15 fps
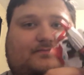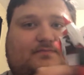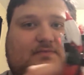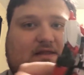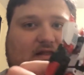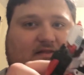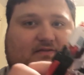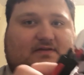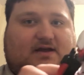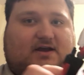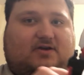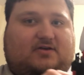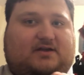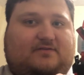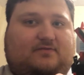
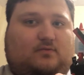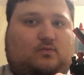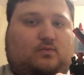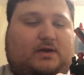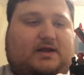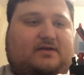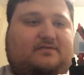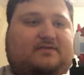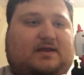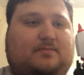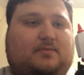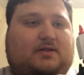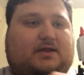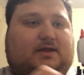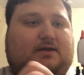entire different wing
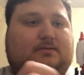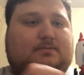assembly.